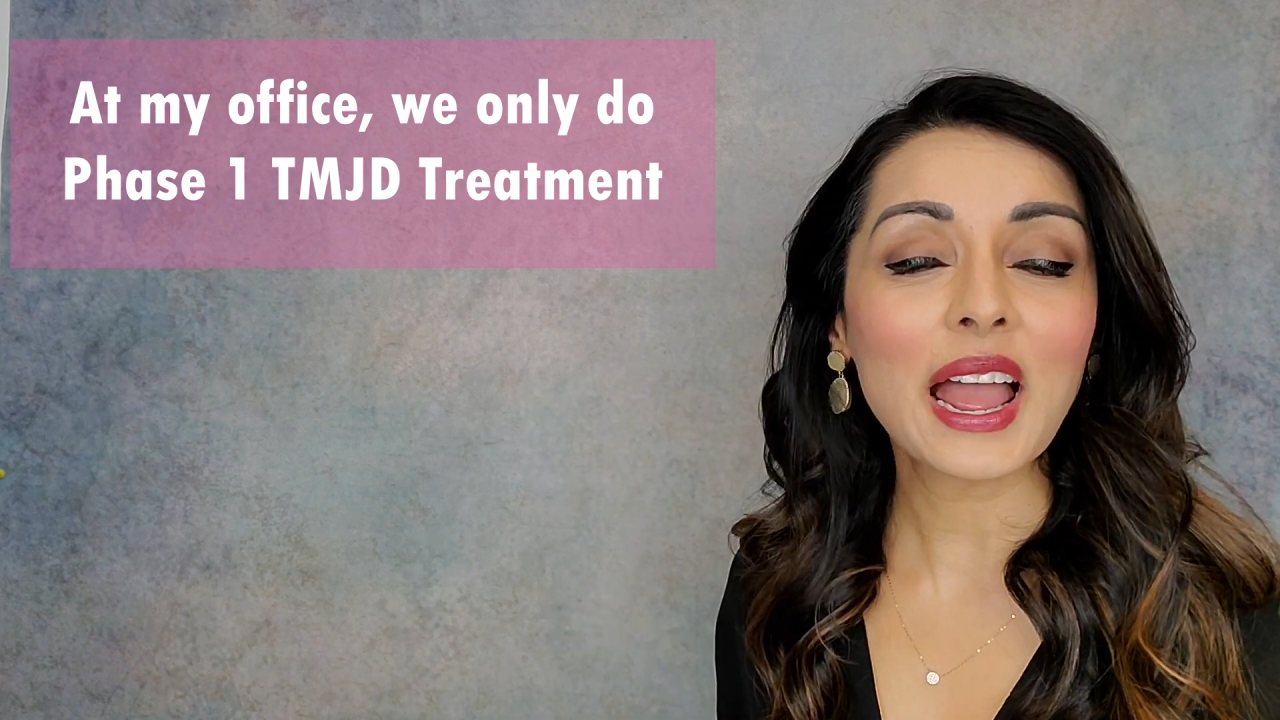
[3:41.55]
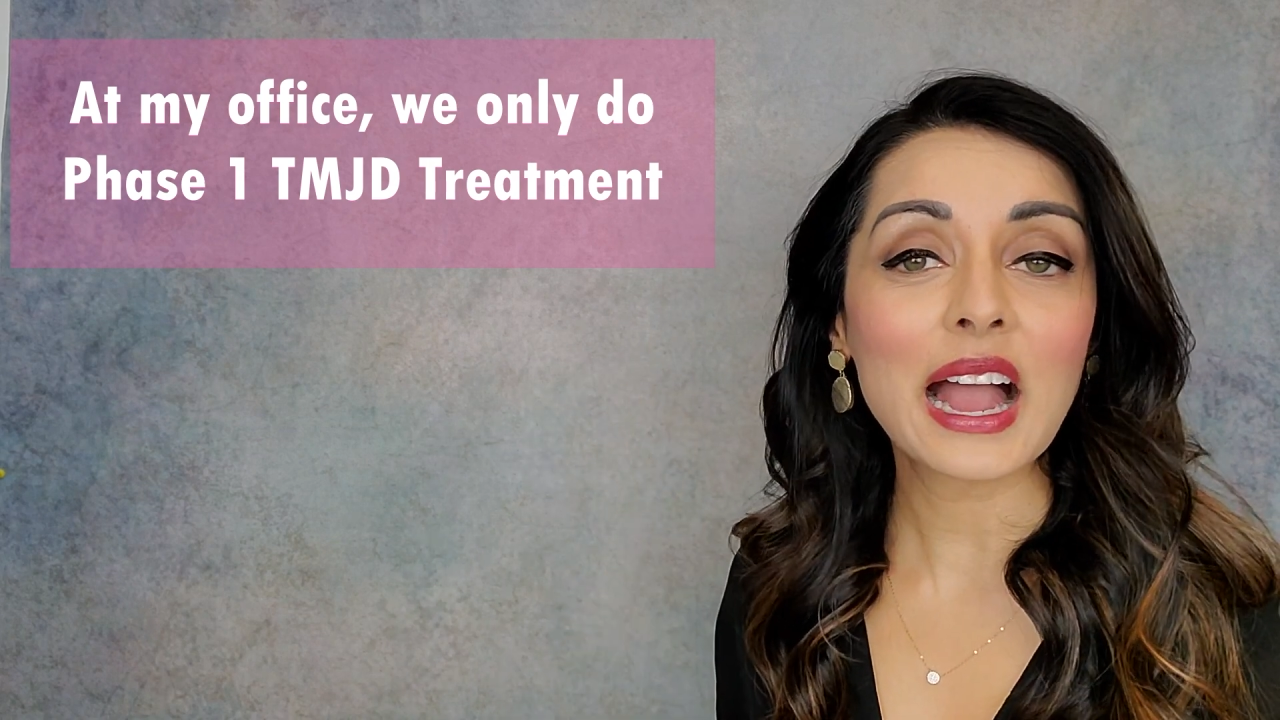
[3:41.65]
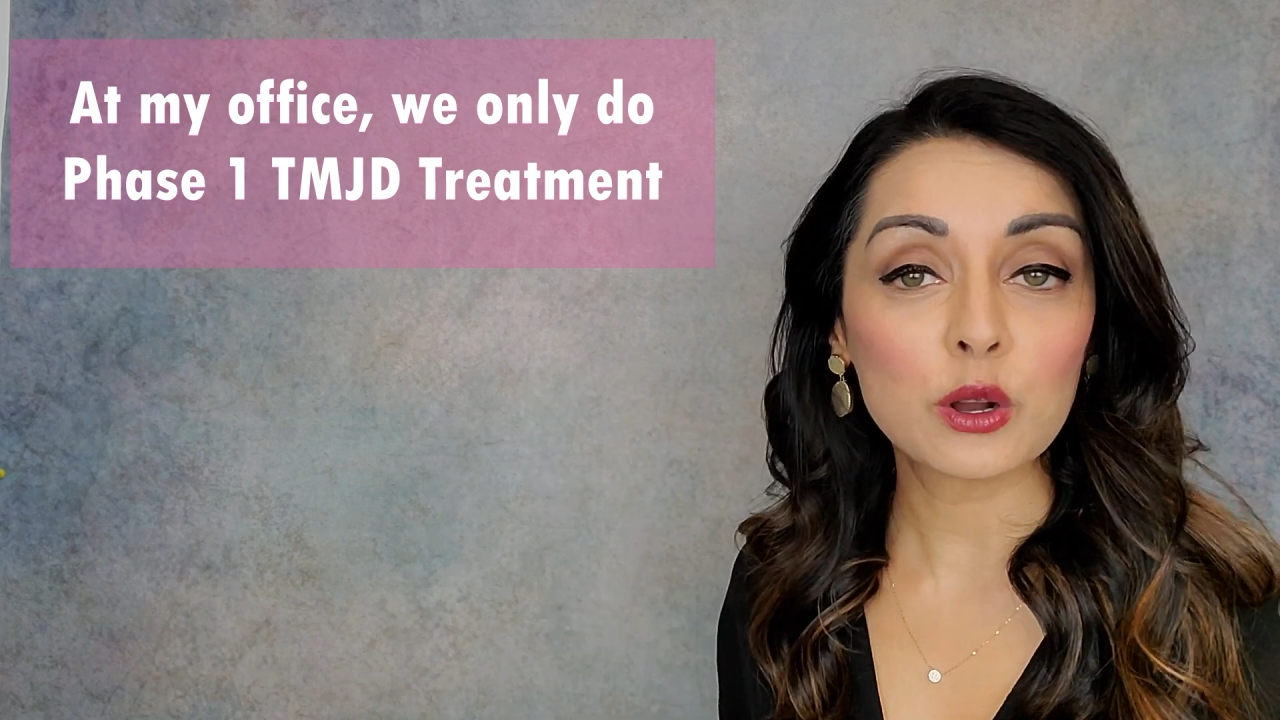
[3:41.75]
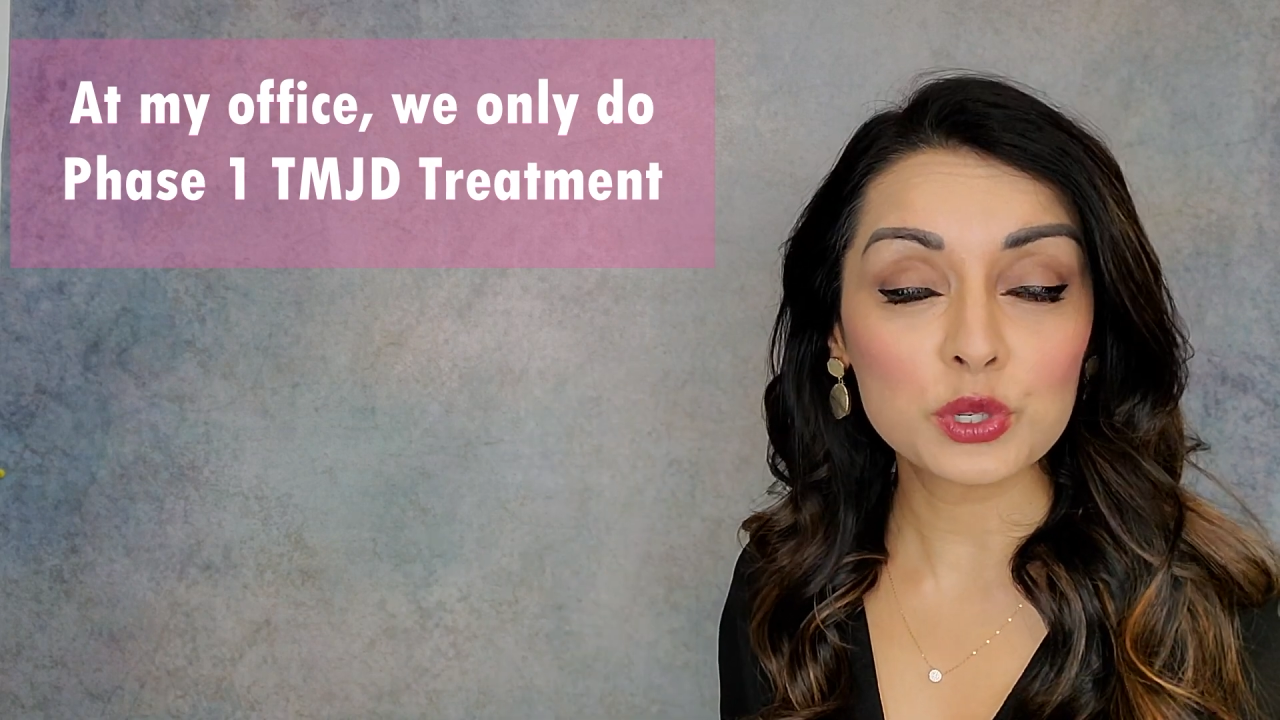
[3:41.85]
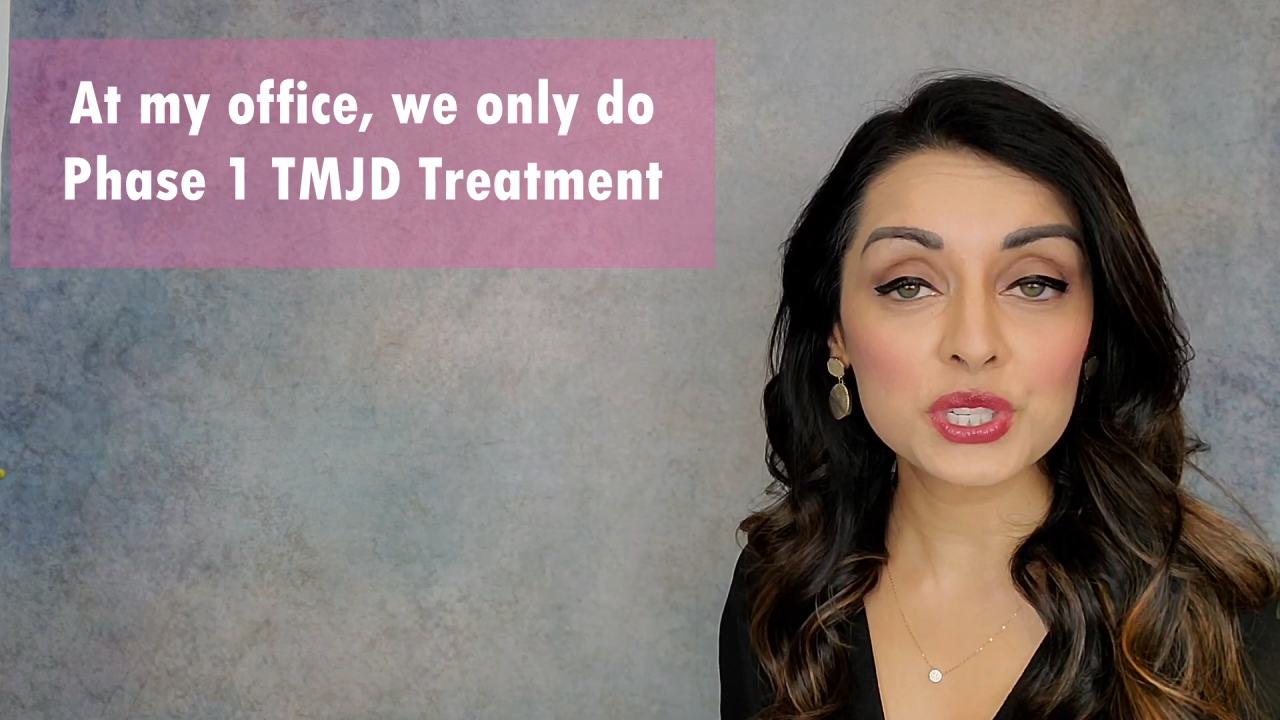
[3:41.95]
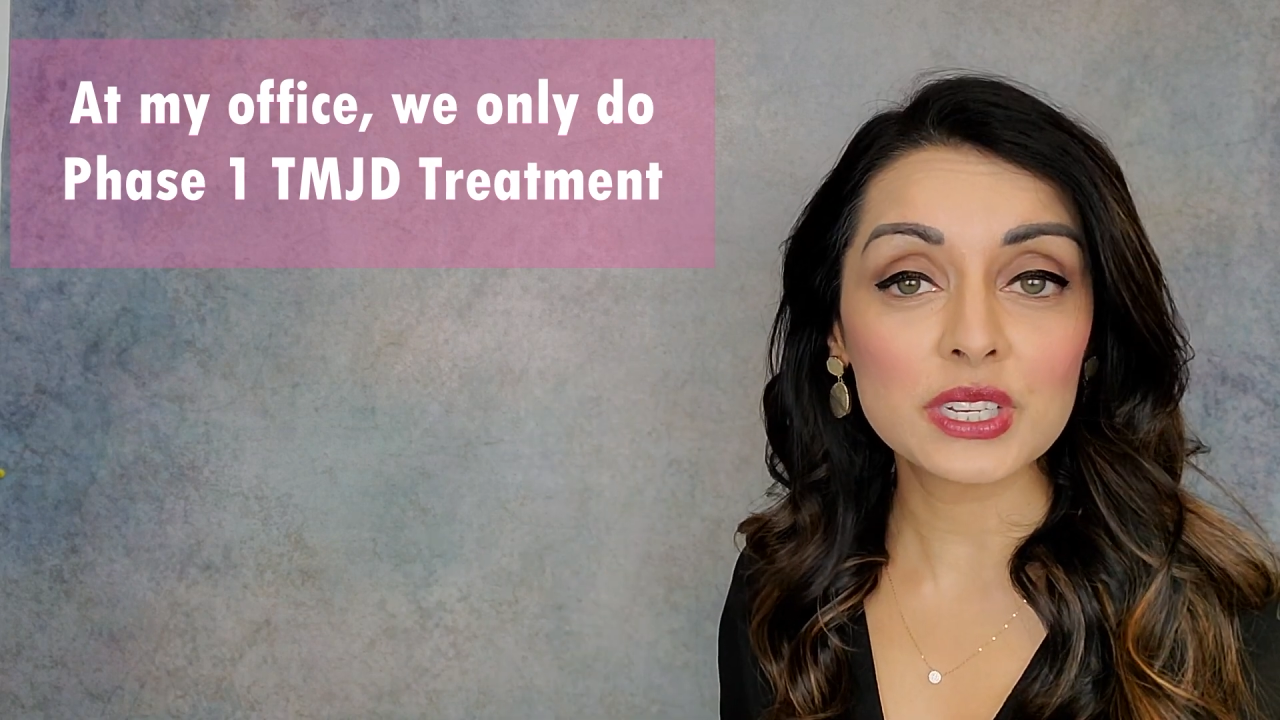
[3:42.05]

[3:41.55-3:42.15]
out